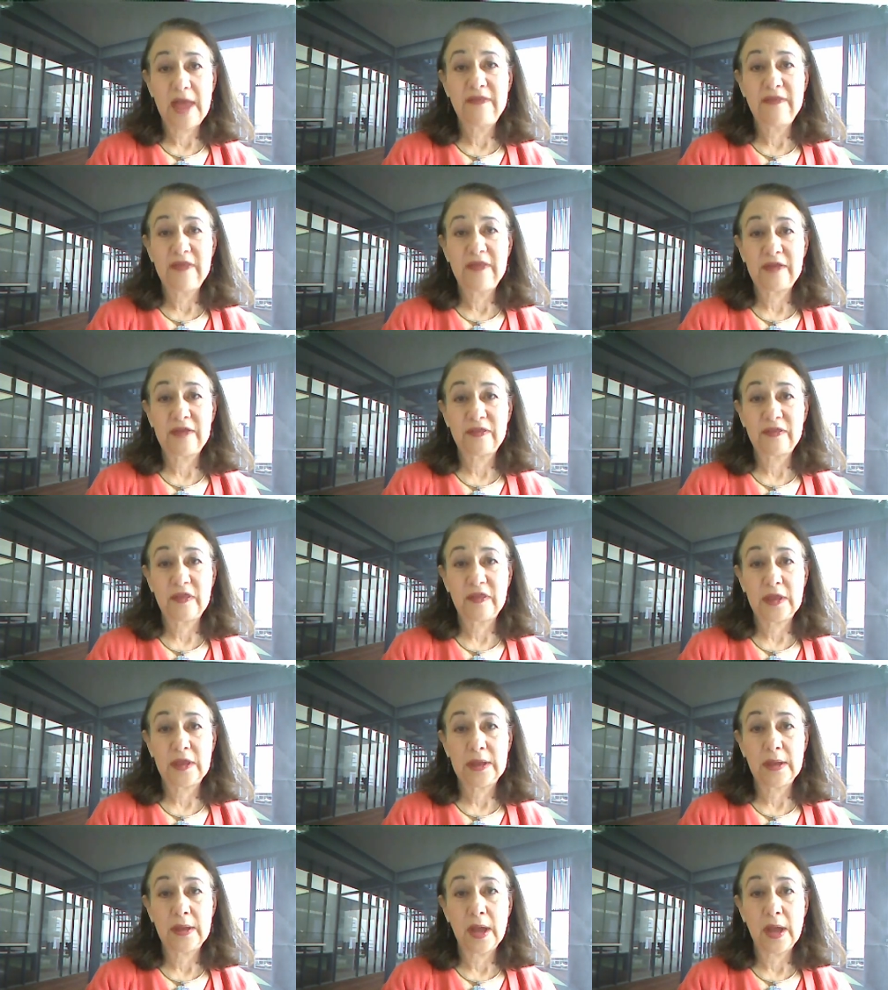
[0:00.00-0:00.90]
and that
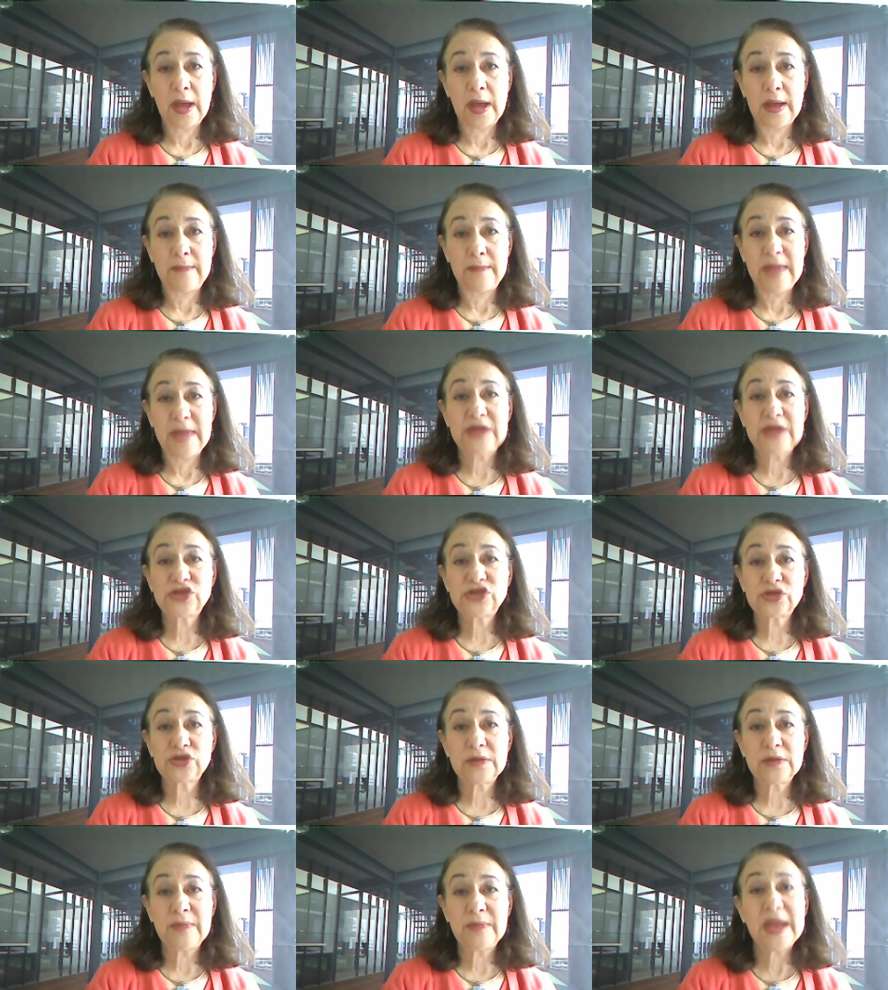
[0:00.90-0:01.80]
the uh,
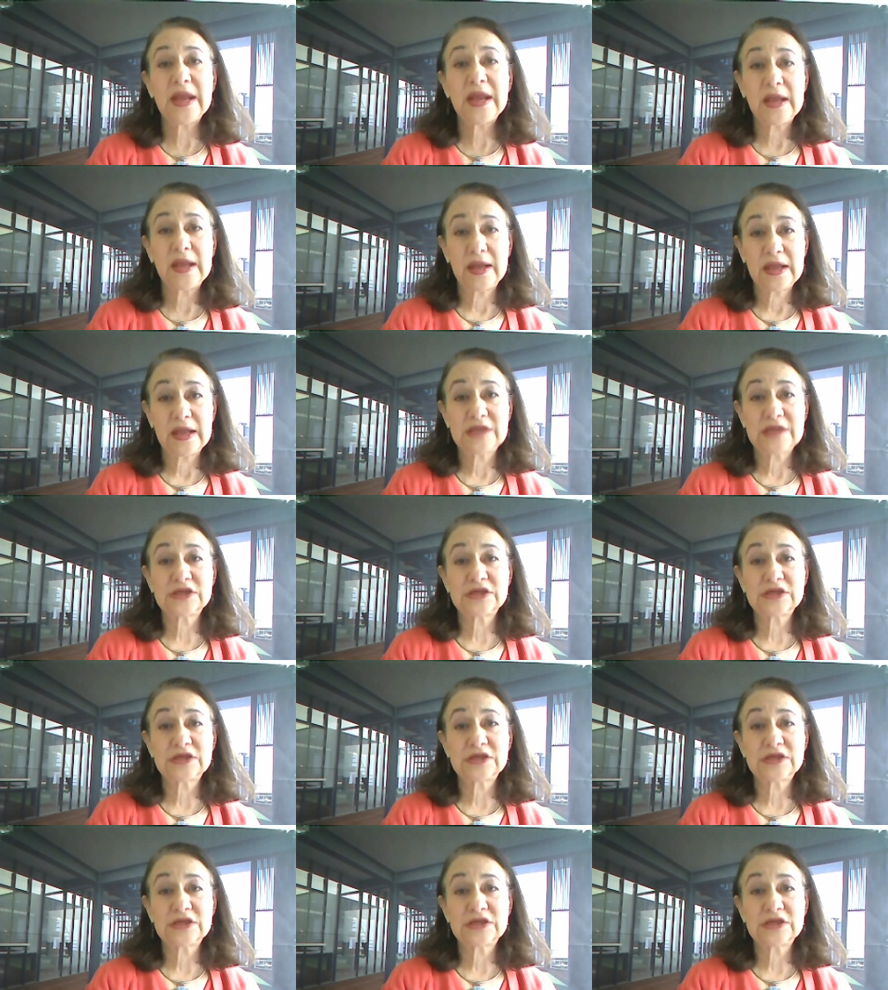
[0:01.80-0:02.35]
mainstream media